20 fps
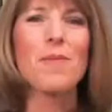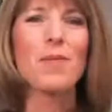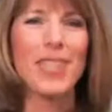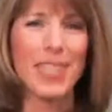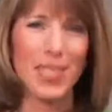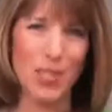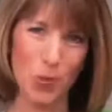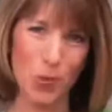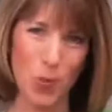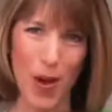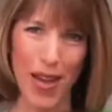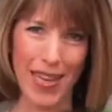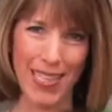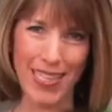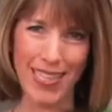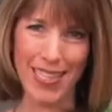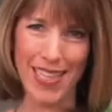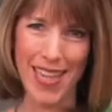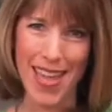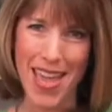I'm Liz
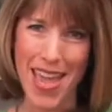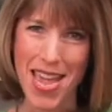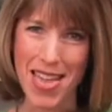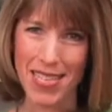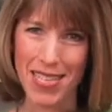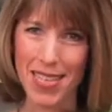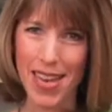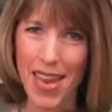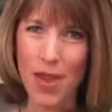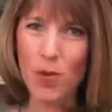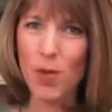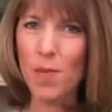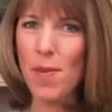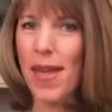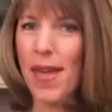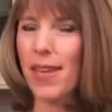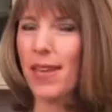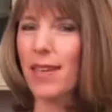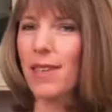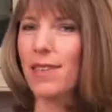Weiss, and today we're
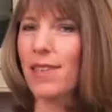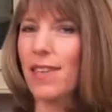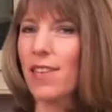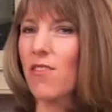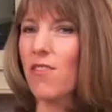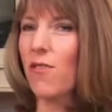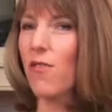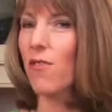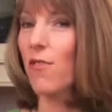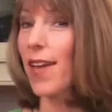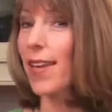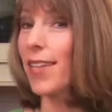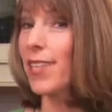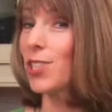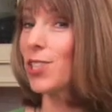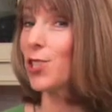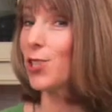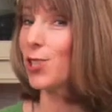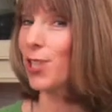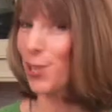making
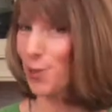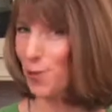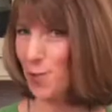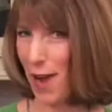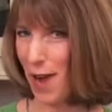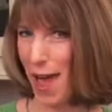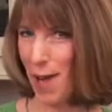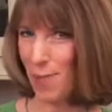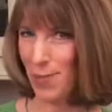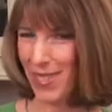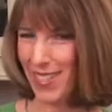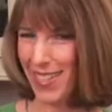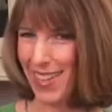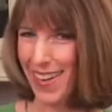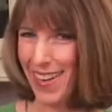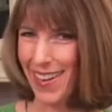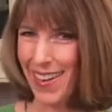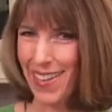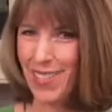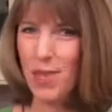confetti chicken wraps.
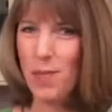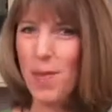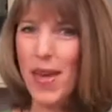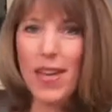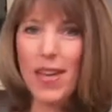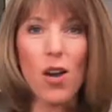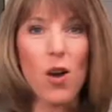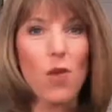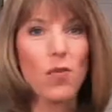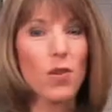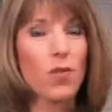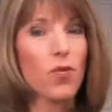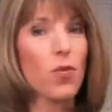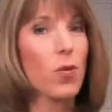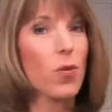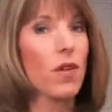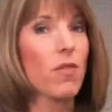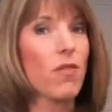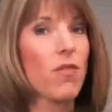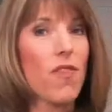It's a makeover
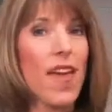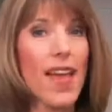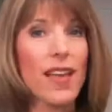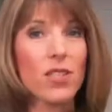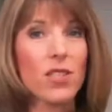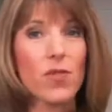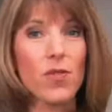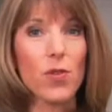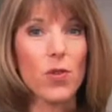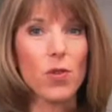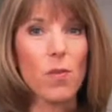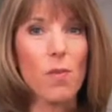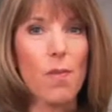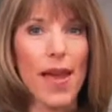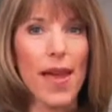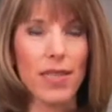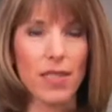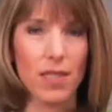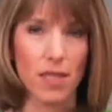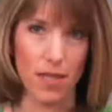for fast food
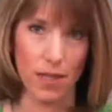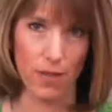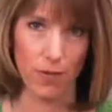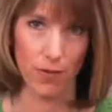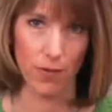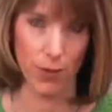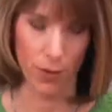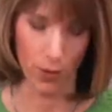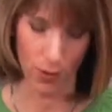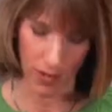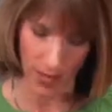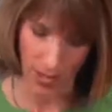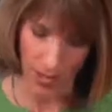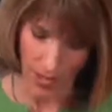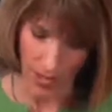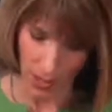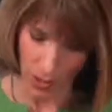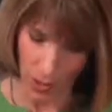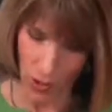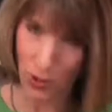Mexican food.
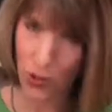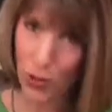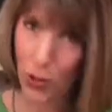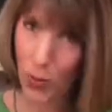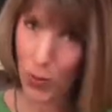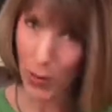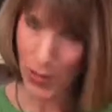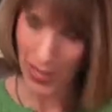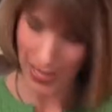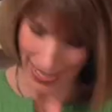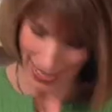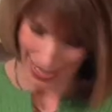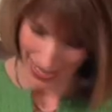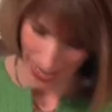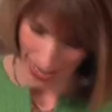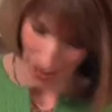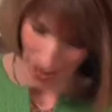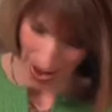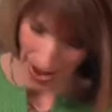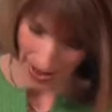Super easy
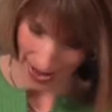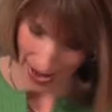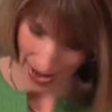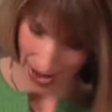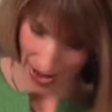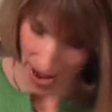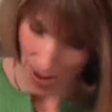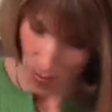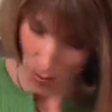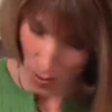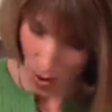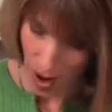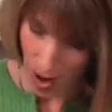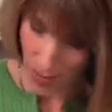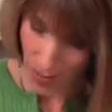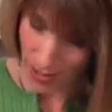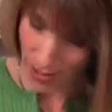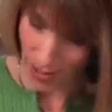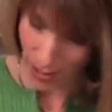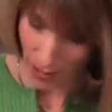to make, and I
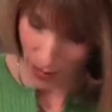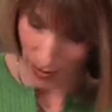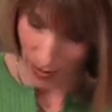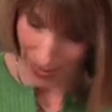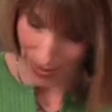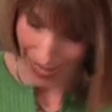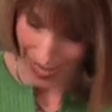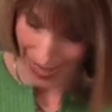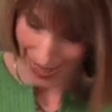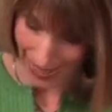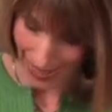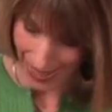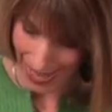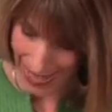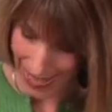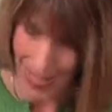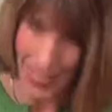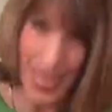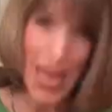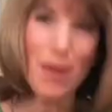promise you it'll take
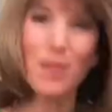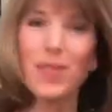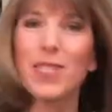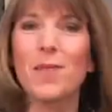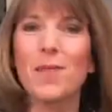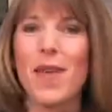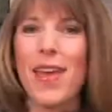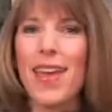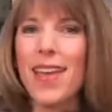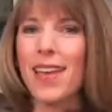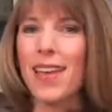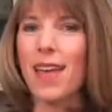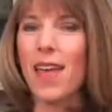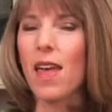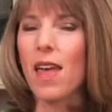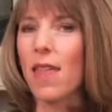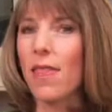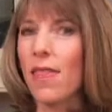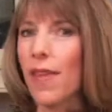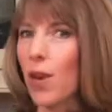less time to make
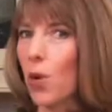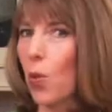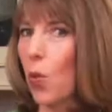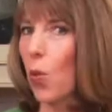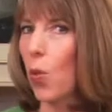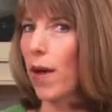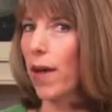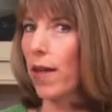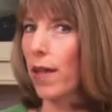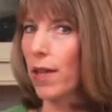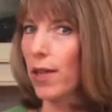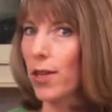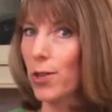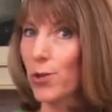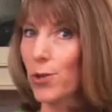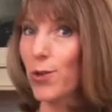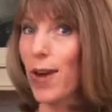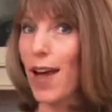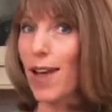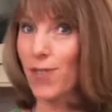than it will
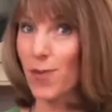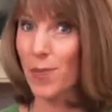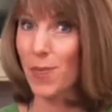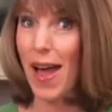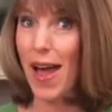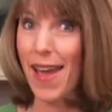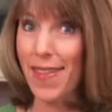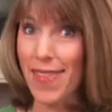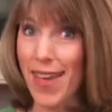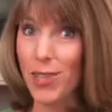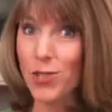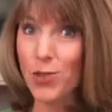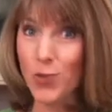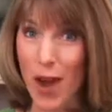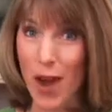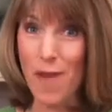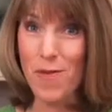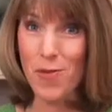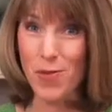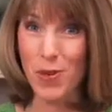driving by that
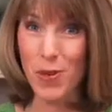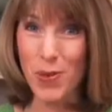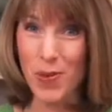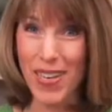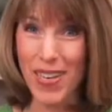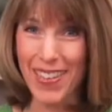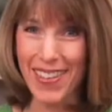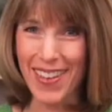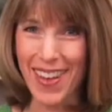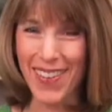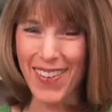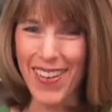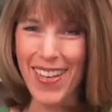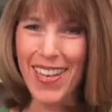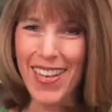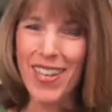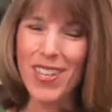drive-through window.